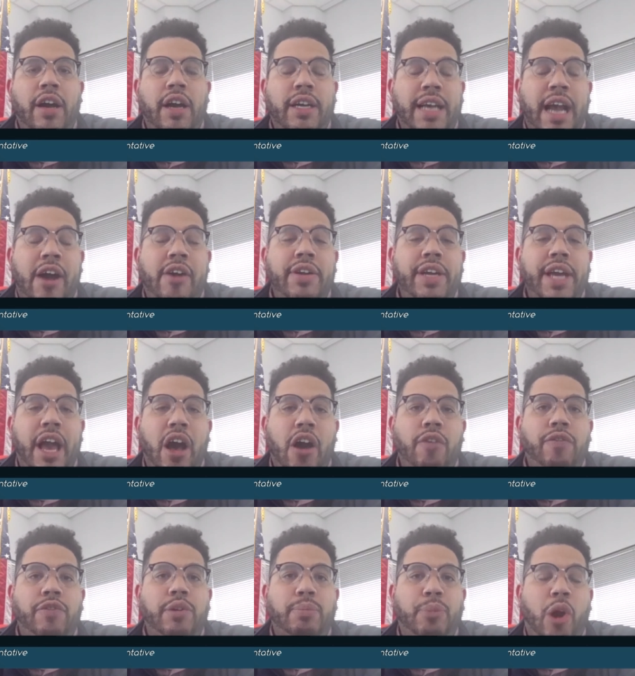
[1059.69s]
a county
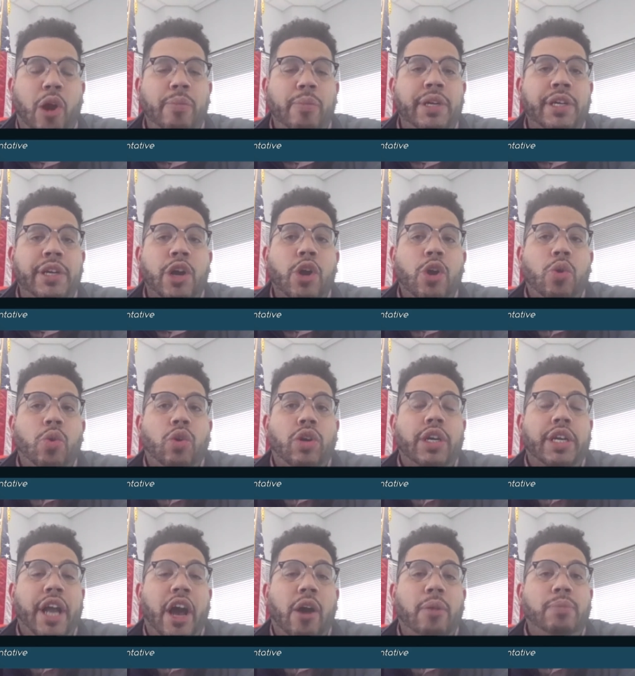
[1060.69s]
health department
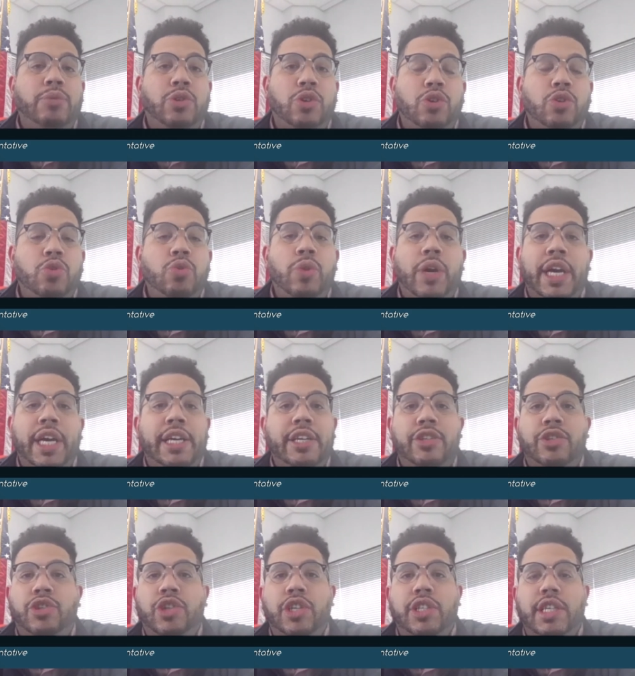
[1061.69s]
could help do
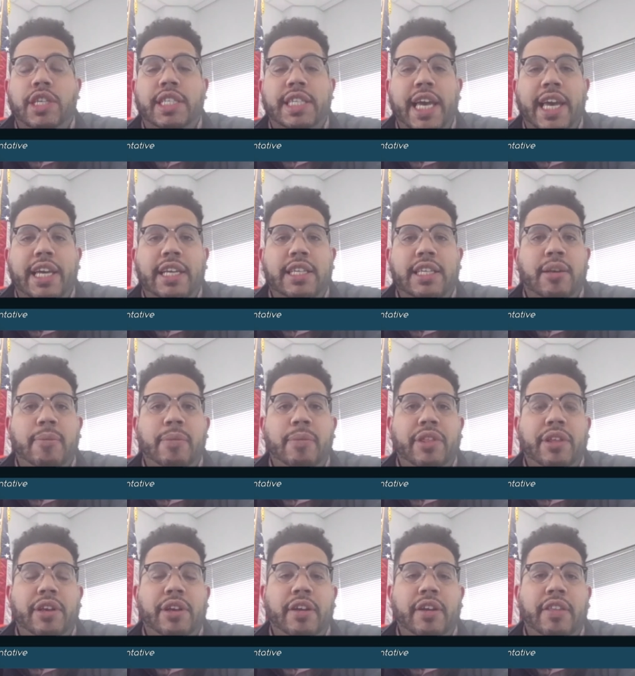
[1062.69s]
is just to take some
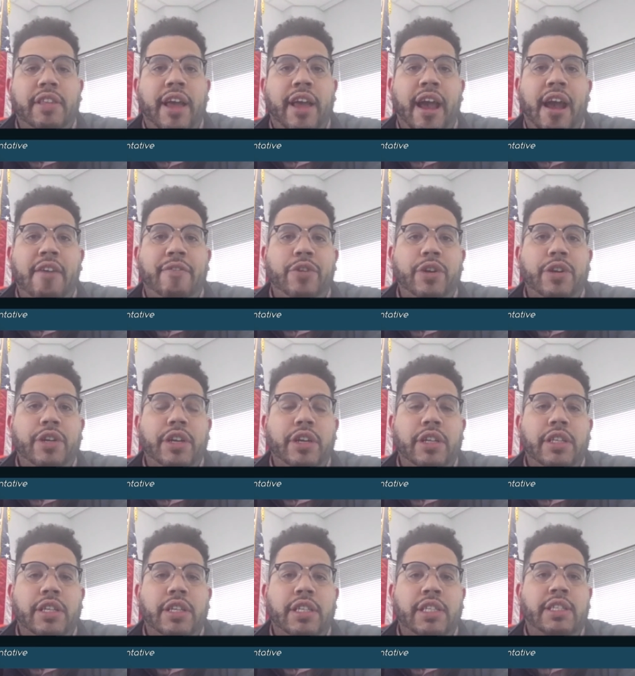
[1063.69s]
of the, the effort,
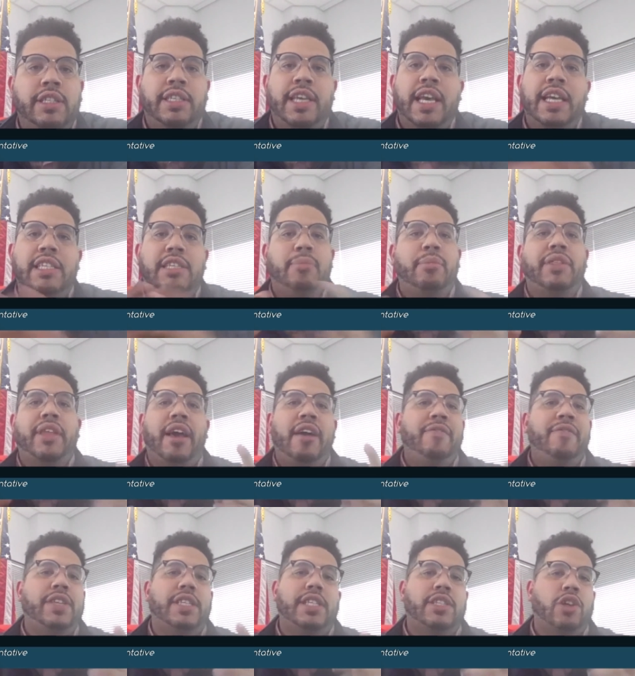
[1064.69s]
take some of the
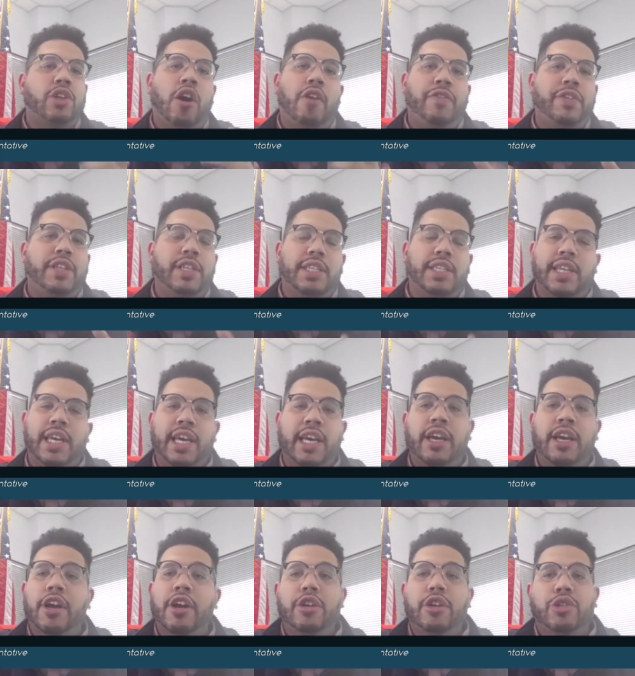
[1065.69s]
emphasis off of the
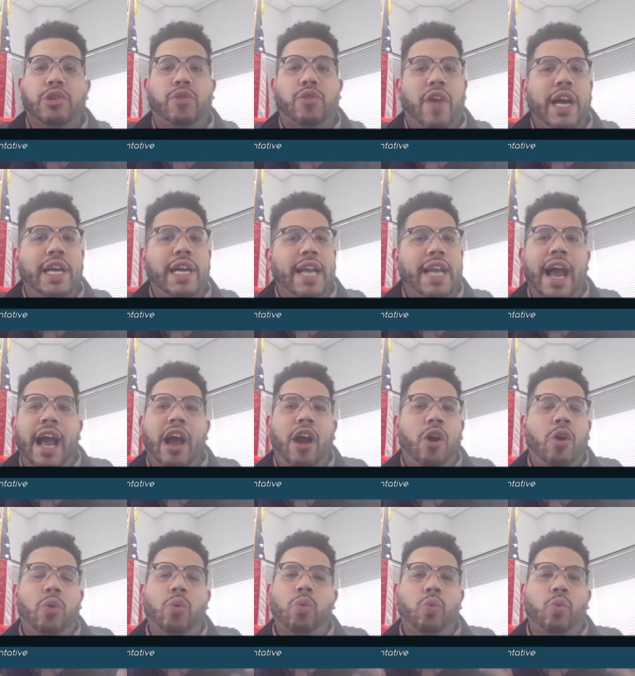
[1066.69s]
state. So right
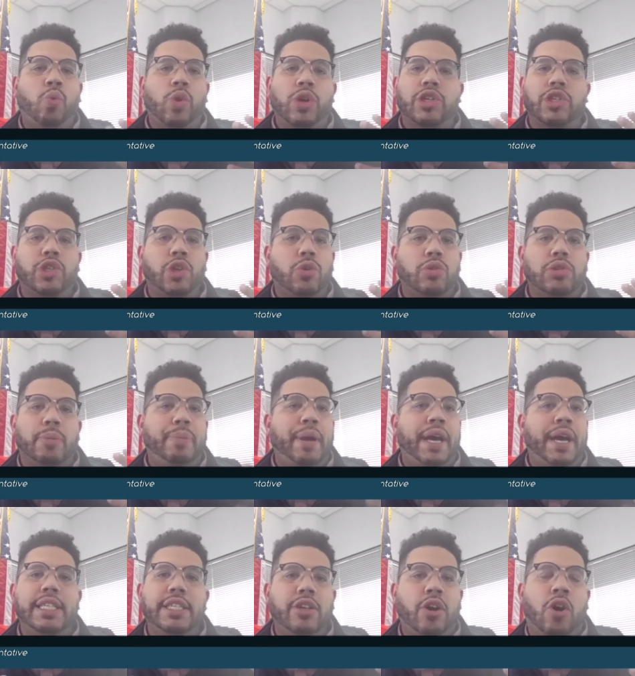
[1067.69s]
now, we're so
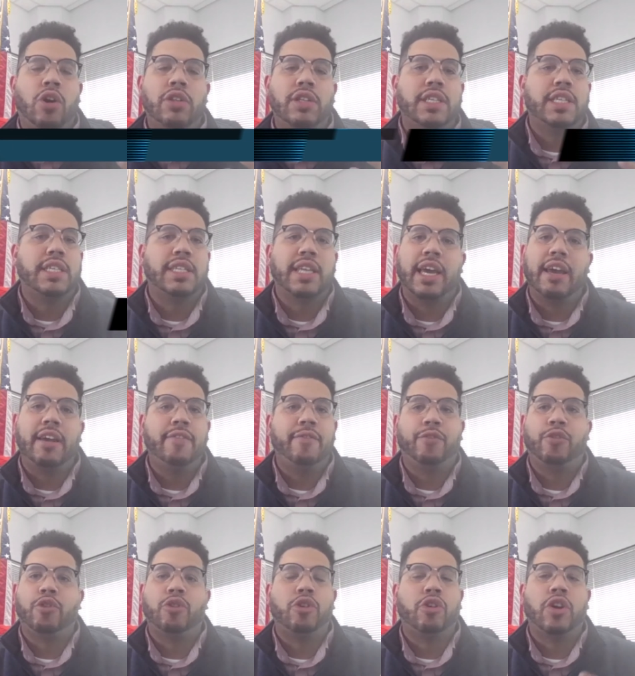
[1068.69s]
dependent on the state
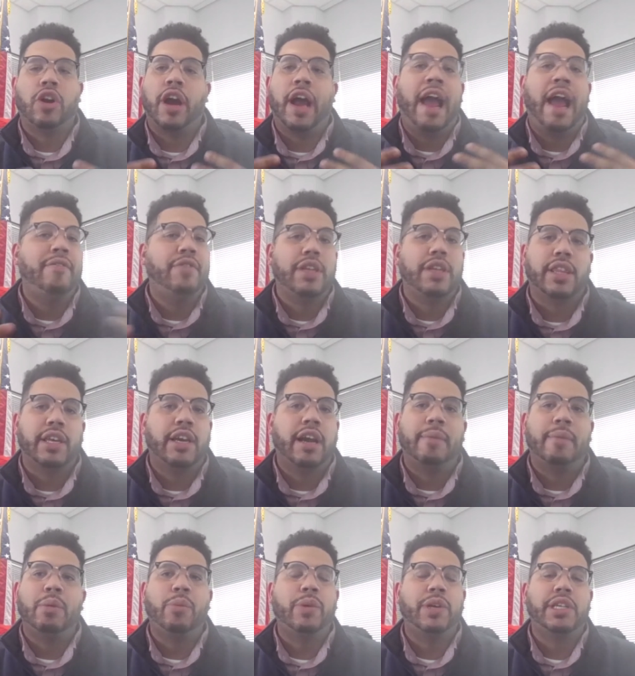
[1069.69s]
for everything.
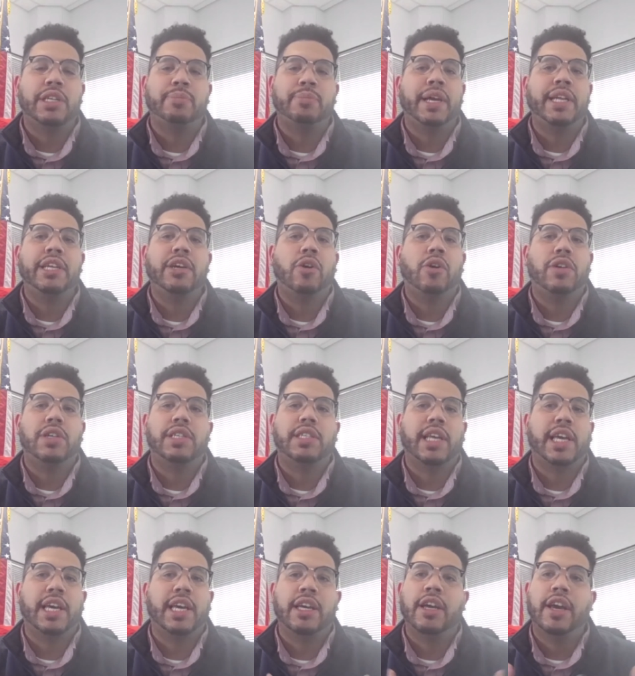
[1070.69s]
I mean, we're depending on the
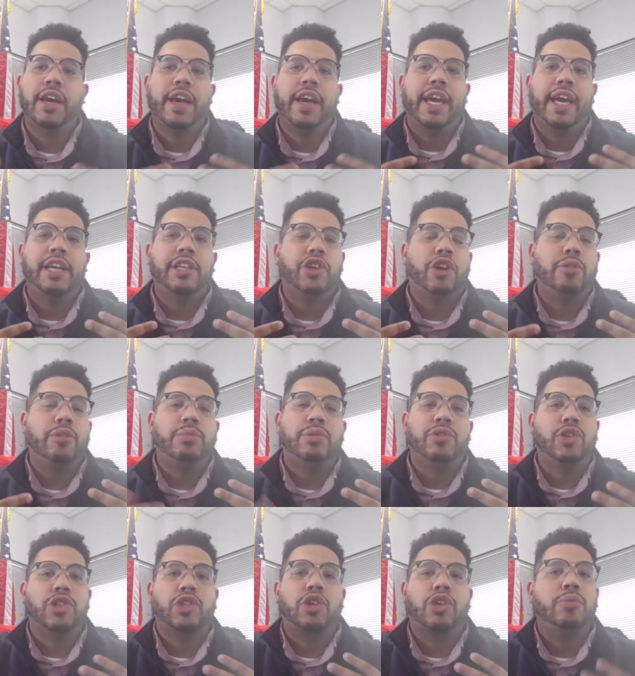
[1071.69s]
state in terms
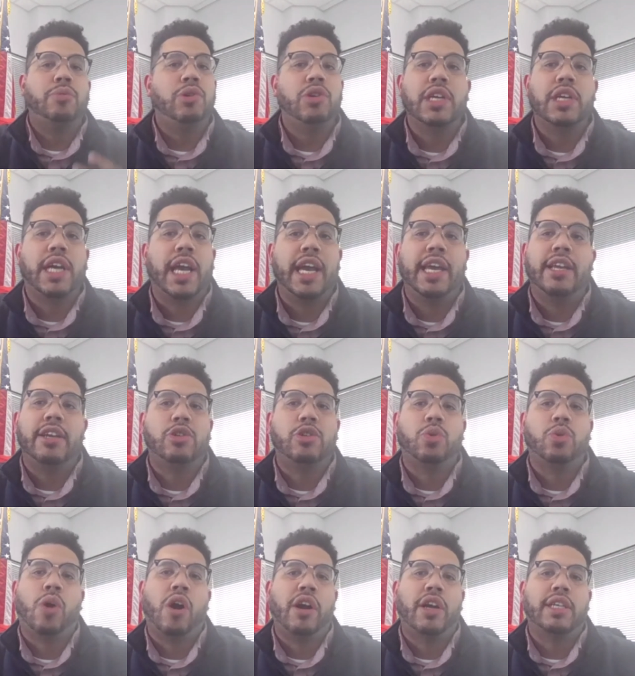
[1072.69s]
of just communicating
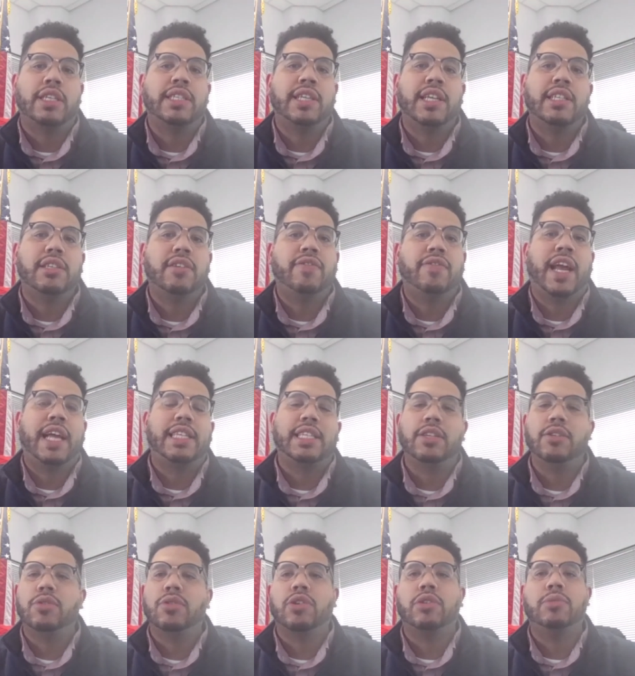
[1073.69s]
to our extensive
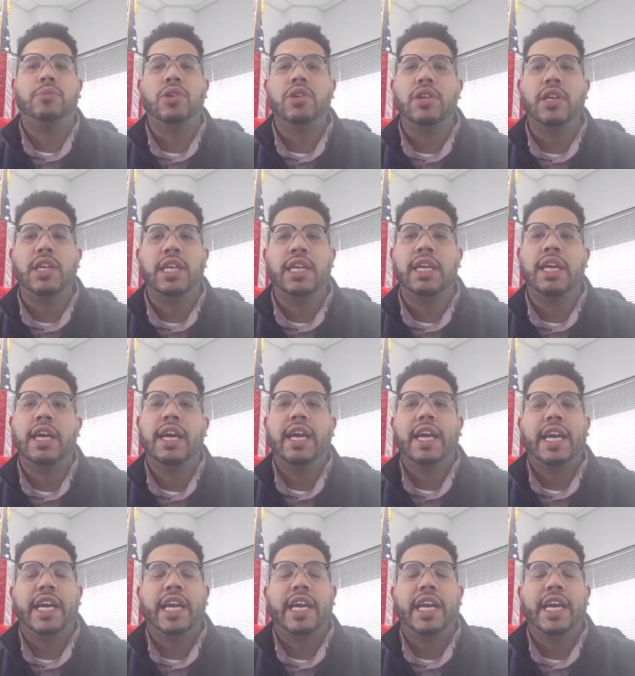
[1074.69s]
Latino community